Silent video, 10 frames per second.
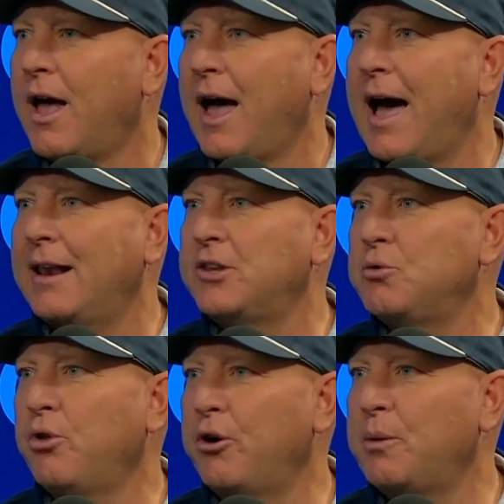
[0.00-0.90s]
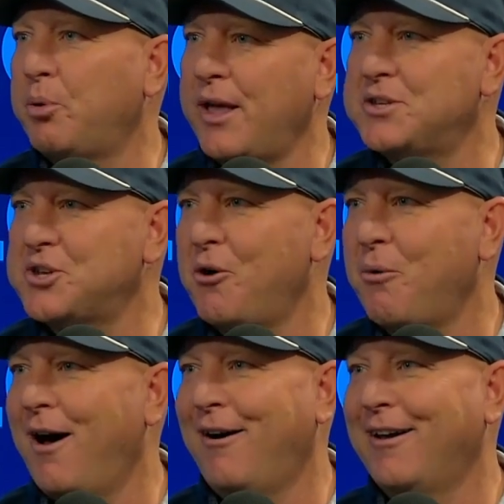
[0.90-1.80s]
How did you learn to play so
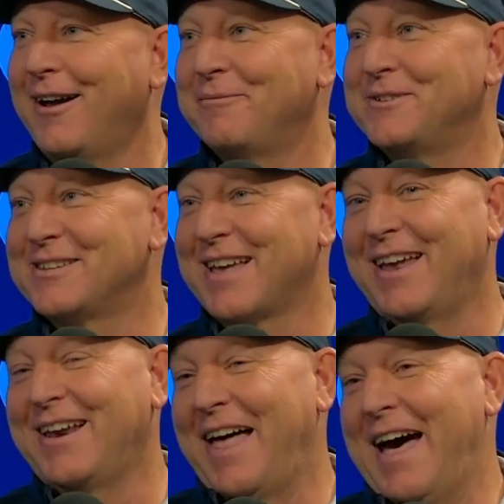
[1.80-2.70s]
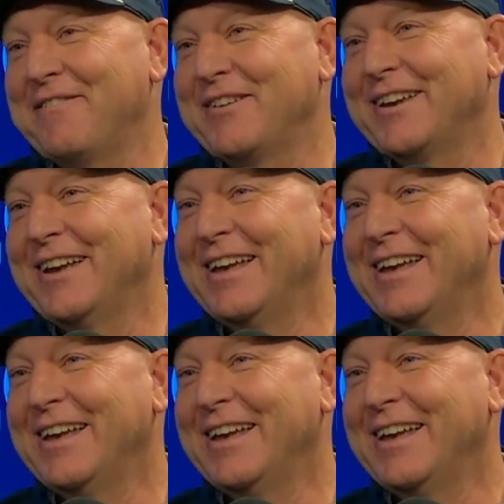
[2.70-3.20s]
well? And I'm just kind of laughing.